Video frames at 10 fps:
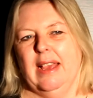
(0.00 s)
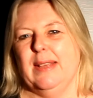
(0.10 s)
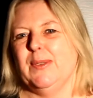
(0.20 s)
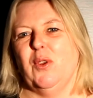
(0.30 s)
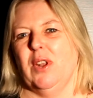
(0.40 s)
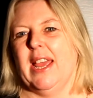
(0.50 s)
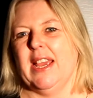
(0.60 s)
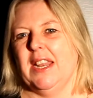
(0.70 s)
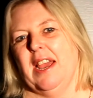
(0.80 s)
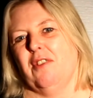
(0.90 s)
It's not
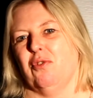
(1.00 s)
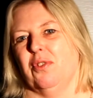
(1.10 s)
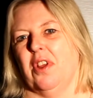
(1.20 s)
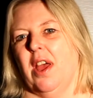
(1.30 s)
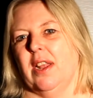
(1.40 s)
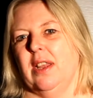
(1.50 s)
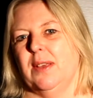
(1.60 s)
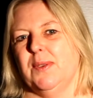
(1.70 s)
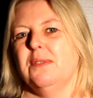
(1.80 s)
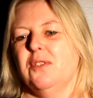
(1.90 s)
like a natural
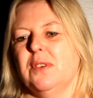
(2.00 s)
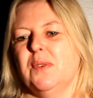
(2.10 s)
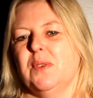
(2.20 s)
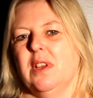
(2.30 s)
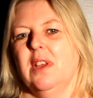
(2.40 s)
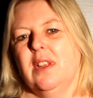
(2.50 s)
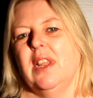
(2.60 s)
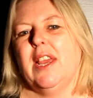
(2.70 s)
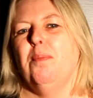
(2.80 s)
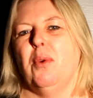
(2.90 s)
tiredness, it's just
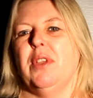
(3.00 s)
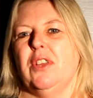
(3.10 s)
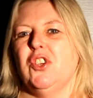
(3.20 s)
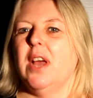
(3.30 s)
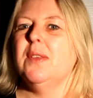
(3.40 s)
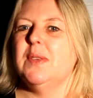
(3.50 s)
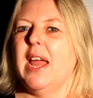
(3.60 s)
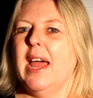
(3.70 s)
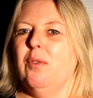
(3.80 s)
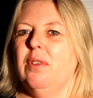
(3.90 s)
like your body shuts
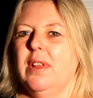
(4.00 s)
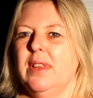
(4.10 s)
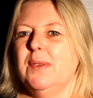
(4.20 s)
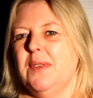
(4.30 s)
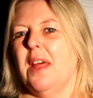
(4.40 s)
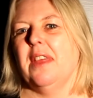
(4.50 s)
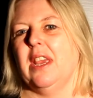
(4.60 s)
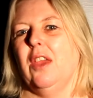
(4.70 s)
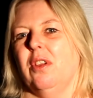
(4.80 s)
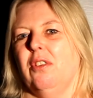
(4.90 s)
down and there's
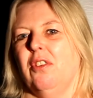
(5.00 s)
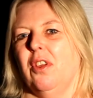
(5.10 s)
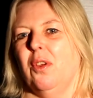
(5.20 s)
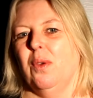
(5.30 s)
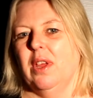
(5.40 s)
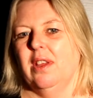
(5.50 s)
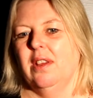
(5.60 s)
nothing you can do.